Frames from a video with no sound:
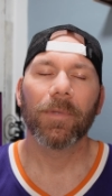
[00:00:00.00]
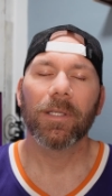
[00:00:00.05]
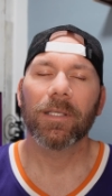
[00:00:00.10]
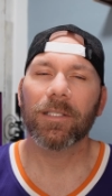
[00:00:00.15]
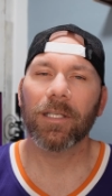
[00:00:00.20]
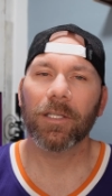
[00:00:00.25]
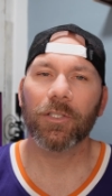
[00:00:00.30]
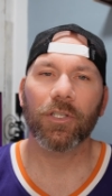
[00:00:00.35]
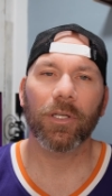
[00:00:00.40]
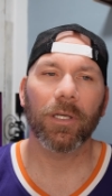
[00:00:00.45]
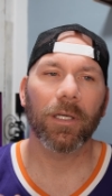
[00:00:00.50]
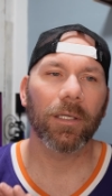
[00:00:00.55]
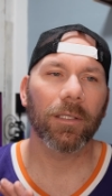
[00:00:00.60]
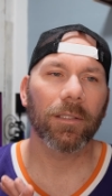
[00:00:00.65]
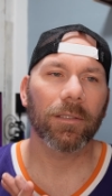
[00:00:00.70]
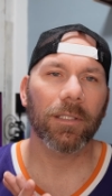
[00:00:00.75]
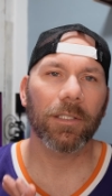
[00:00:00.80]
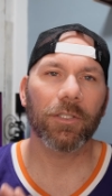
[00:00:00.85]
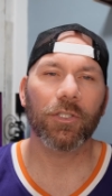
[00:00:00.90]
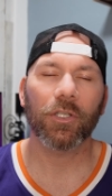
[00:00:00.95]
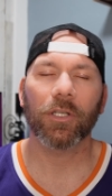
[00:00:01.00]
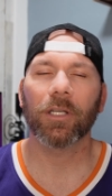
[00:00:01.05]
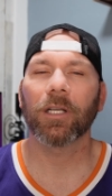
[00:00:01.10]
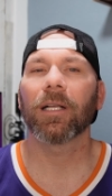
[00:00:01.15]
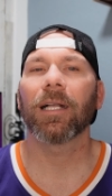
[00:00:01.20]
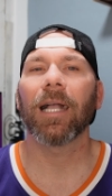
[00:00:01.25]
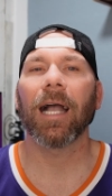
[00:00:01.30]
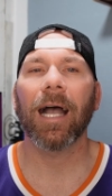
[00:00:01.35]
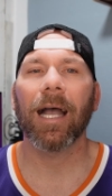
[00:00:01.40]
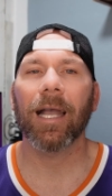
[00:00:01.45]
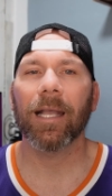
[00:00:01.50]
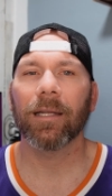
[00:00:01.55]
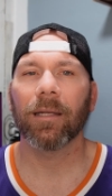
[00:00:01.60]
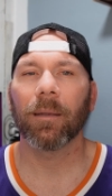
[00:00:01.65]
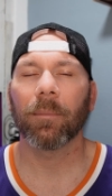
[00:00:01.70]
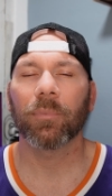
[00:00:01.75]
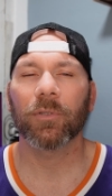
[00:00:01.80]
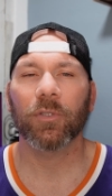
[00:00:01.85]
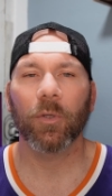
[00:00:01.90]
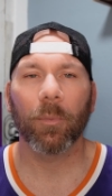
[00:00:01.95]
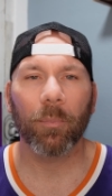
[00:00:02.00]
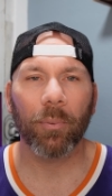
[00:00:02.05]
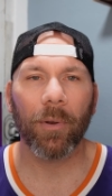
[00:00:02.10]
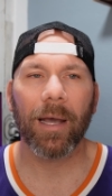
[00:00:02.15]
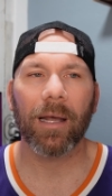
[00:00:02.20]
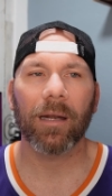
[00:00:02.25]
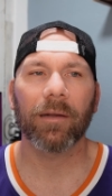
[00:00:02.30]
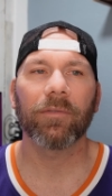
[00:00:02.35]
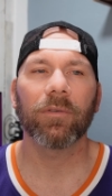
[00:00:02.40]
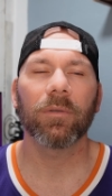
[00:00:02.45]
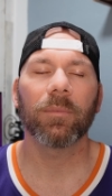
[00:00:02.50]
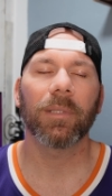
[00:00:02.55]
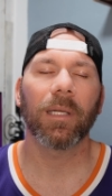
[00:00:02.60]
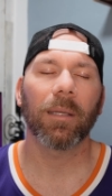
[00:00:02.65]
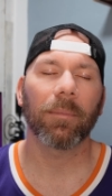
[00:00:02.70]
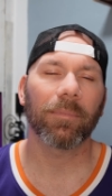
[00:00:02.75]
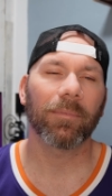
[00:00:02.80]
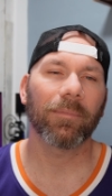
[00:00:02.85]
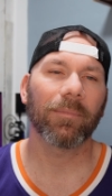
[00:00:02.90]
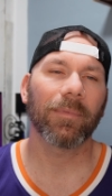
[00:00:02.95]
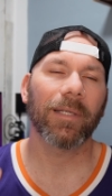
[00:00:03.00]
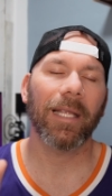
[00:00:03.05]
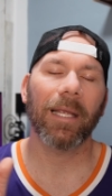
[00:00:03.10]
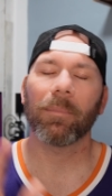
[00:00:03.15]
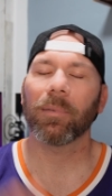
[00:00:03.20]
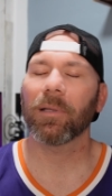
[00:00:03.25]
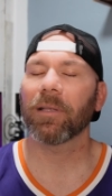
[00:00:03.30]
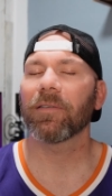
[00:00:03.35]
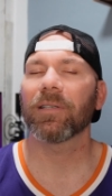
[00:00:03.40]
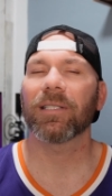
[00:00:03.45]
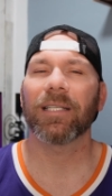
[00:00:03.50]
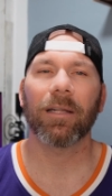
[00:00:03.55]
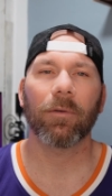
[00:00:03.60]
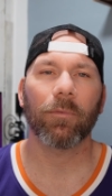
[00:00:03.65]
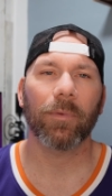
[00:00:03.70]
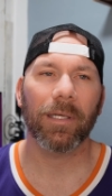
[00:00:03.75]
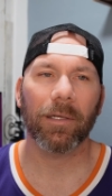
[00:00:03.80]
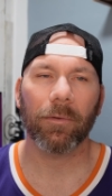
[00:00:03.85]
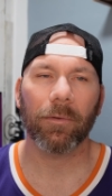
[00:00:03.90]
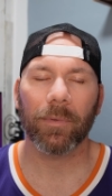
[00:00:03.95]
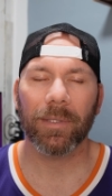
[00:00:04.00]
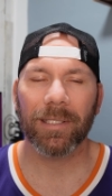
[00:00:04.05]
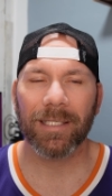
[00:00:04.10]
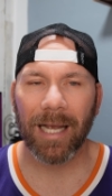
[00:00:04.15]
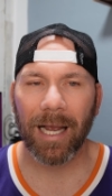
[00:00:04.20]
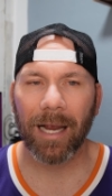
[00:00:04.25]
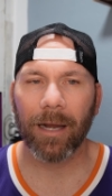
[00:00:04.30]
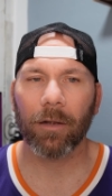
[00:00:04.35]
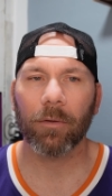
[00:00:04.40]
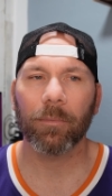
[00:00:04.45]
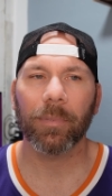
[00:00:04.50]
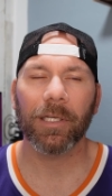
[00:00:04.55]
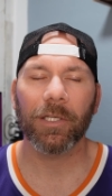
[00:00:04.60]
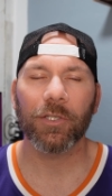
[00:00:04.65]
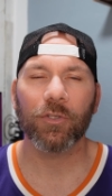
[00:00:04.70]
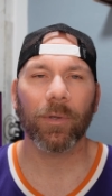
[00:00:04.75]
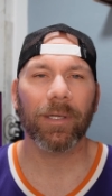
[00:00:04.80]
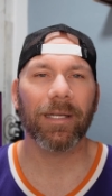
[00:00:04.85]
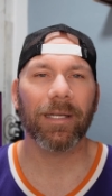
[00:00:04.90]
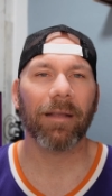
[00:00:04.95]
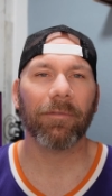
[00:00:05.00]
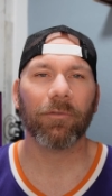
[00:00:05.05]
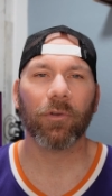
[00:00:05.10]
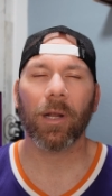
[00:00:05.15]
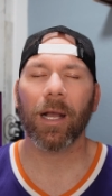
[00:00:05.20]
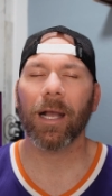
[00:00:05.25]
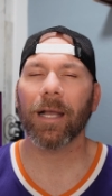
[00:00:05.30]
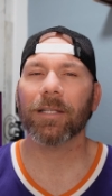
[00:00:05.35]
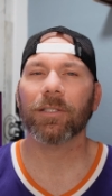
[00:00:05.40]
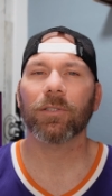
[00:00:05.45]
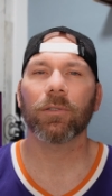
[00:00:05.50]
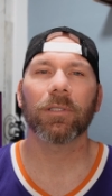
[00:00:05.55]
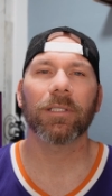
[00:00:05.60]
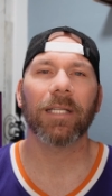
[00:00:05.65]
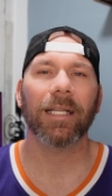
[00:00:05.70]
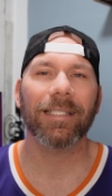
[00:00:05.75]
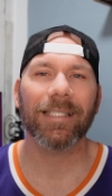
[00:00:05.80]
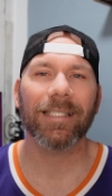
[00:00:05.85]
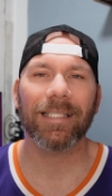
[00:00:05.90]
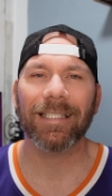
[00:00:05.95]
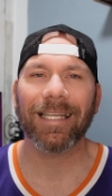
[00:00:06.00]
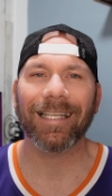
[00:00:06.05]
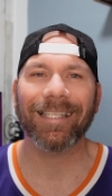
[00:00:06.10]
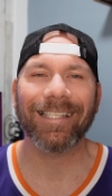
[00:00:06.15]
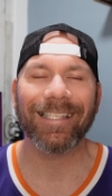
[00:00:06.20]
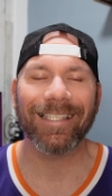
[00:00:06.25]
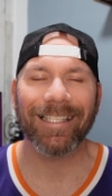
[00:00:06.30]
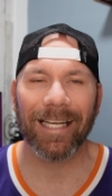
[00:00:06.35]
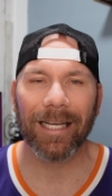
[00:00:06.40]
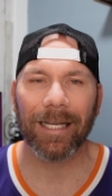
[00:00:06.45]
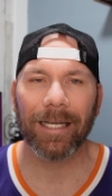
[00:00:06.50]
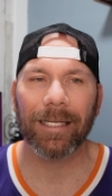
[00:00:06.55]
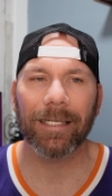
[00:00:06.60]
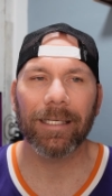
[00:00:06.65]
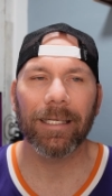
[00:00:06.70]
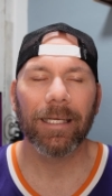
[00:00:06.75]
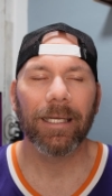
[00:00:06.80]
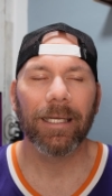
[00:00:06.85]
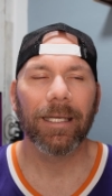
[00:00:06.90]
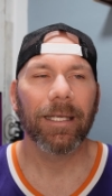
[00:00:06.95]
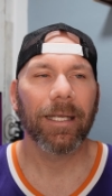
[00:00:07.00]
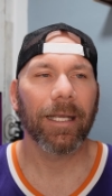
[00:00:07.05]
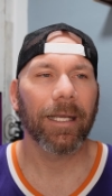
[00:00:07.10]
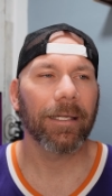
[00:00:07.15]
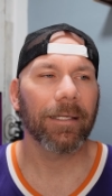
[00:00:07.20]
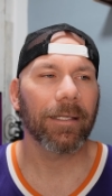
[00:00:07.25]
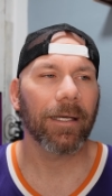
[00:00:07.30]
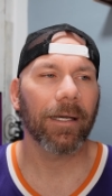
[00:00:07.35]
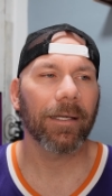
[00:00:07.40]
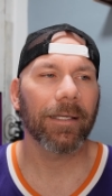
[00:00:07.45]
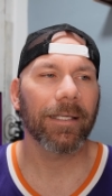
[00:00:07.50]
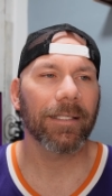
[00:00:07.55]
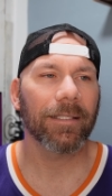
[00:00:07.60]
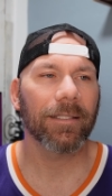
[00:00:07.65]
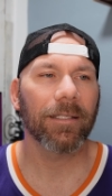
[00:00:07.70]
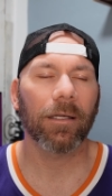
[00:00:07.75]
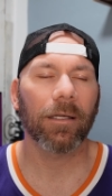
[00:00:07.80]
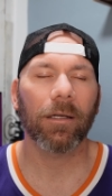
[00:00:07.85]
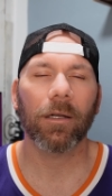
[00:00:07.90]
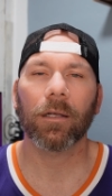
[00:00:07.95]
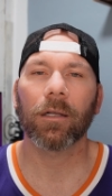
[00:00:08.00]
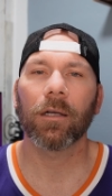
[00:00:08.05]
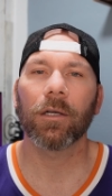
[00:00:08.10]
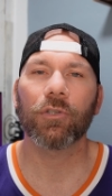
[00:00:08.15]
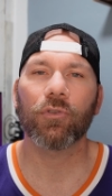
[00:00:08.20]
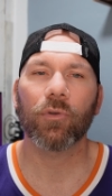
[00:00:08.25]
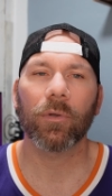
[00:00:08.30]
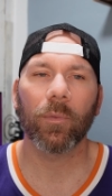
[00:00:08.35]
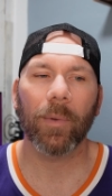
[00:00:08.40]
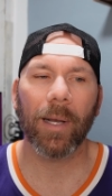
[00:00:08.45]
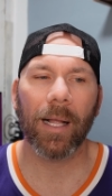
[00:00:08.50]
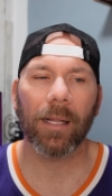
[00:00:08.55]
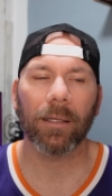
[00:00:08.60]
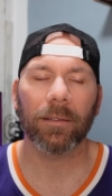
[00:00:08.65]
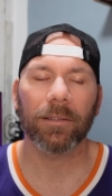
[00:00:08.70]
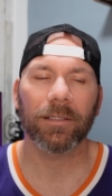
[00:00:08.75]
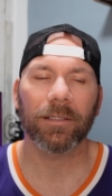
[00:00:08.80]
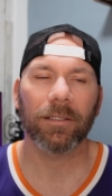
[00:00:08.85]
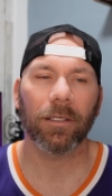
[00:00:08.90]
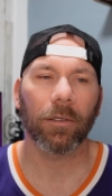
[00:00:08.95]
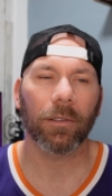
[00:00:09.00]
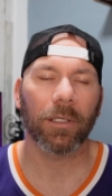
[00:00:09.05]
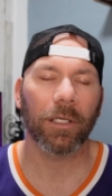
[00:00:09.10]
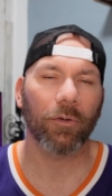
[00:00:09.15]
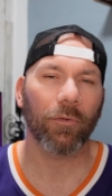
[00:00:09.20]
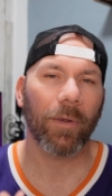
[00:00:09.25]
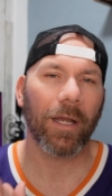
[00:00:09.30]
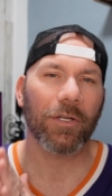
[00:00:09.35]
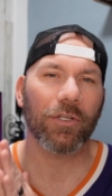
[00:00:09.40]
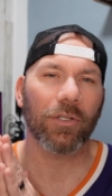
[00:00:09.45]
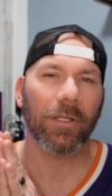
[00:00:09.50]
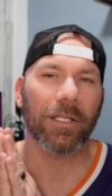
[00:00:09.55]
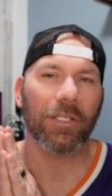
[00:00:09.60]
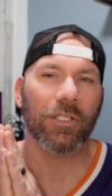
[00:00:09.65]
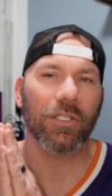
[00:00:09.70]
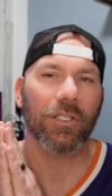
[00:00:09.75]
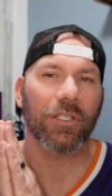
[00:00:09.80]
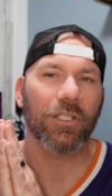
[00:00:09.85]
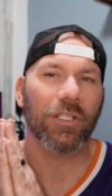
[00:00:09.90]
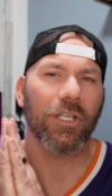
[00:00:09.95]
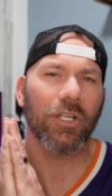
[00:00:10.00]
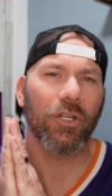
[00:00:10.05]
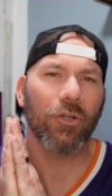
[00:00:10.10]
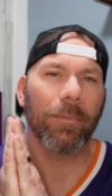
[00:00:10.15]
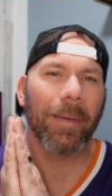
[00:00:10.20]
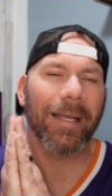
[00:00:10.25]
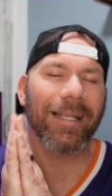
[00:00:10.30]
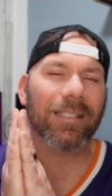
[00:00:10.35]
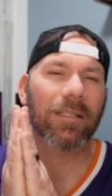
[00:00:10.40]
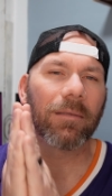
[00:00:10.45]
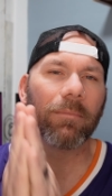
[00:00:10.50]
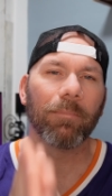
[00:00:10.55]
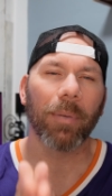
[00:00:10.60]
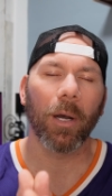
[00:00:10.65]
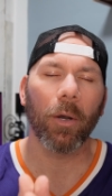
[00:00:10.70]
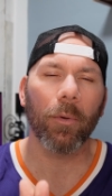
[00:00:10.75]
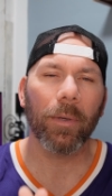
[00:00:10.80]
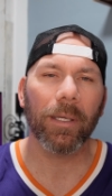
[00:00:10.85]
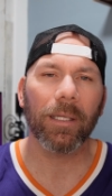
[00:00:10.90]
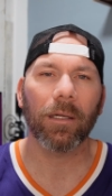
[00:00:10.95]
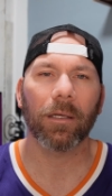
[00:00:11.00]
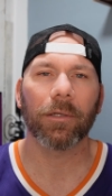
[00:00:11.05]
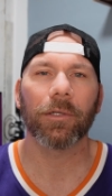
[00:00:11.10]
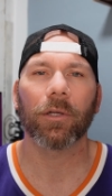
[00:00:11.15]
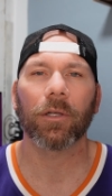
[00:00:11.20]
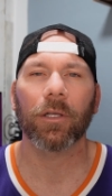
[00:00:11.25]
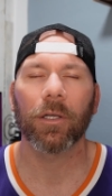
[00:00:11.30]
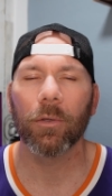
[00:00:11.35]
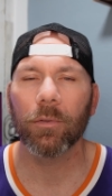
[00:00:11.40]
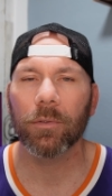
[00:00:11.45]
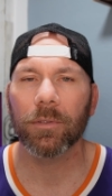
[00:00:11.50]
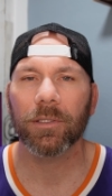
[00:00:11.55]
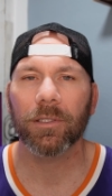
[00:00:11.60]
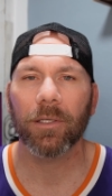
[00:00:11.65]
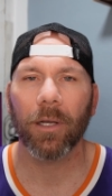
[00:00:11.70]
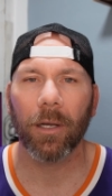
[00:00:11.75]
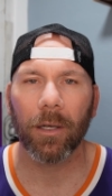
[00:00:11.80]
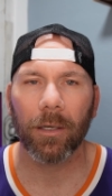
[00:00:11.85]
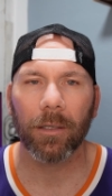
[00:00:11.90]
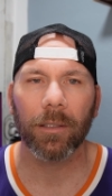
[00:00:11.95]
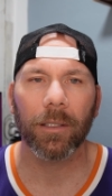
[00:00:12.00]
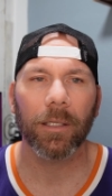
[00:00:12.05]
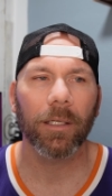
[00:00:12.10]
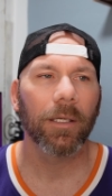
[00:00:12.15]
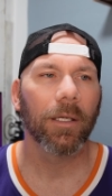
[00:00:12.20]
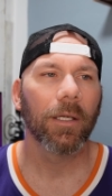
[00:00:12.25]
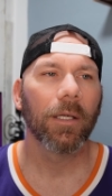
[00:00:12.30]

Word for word: such a such a good guy, and I'm so proud of him, and I can't believe he's getting ready to retire. But he joined after high school in 1999, and uh, he's done our country well. So congratulations to you, Mason Bowen, on your Coast Guard